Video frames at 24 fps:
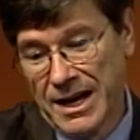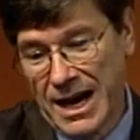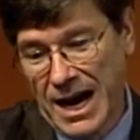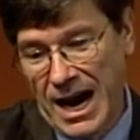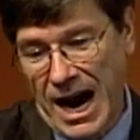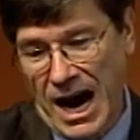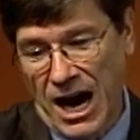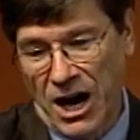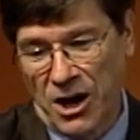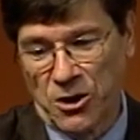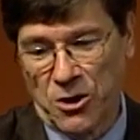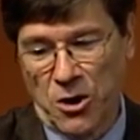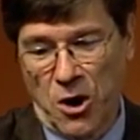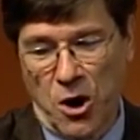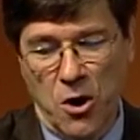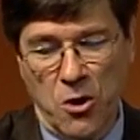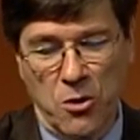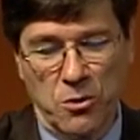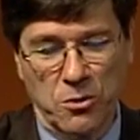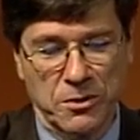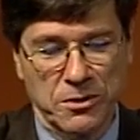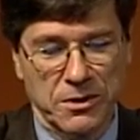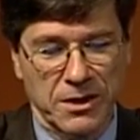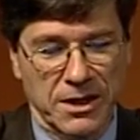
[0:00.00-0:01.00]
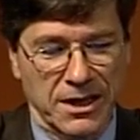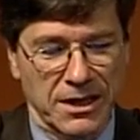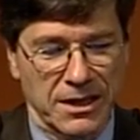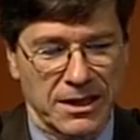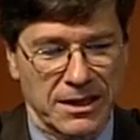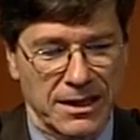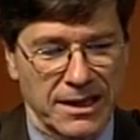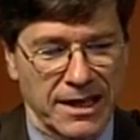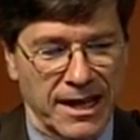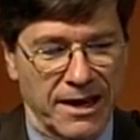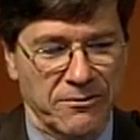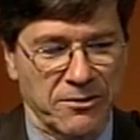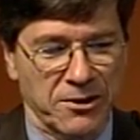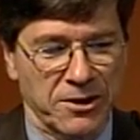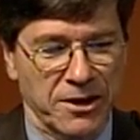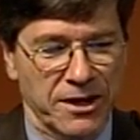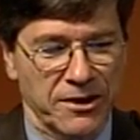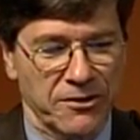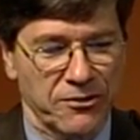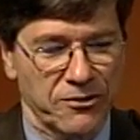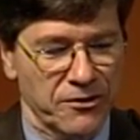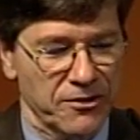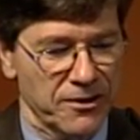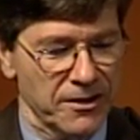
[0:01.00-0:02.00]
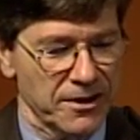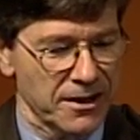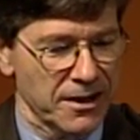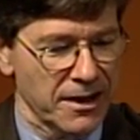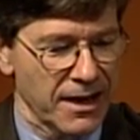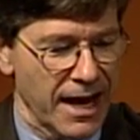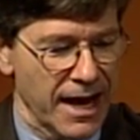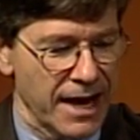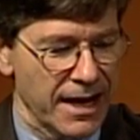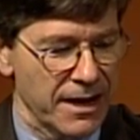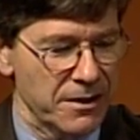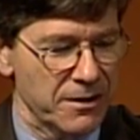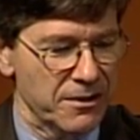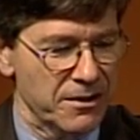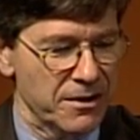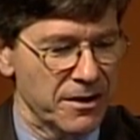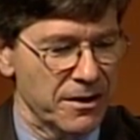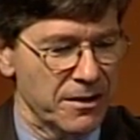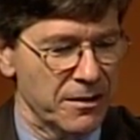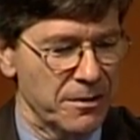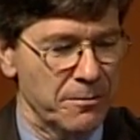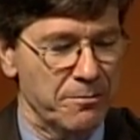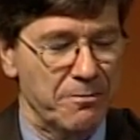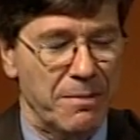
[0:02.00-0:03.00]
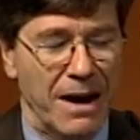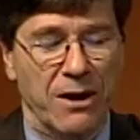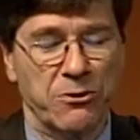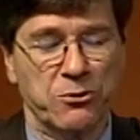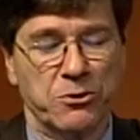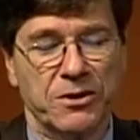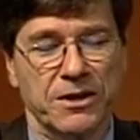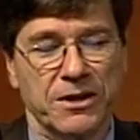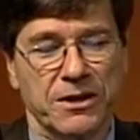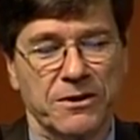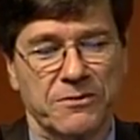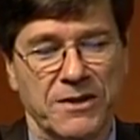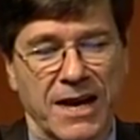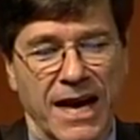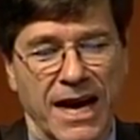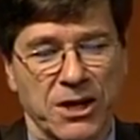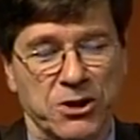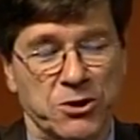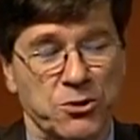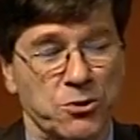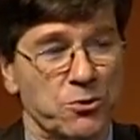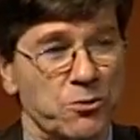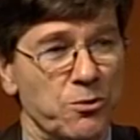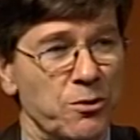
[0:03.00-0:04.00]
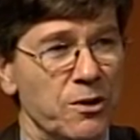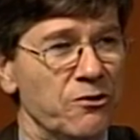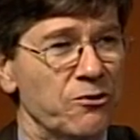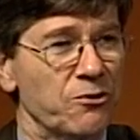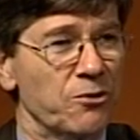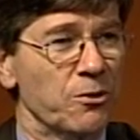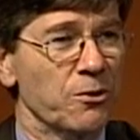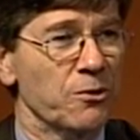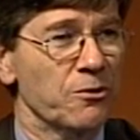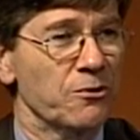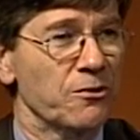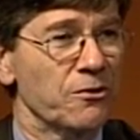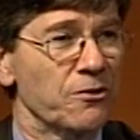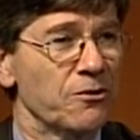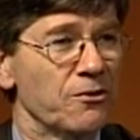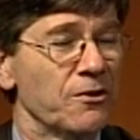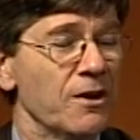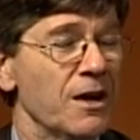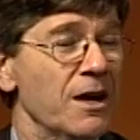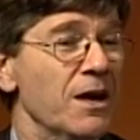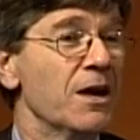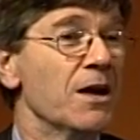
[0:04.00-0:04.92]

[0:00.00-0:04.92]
our own uh, cleverness uh, and uh, bounty of natural resources,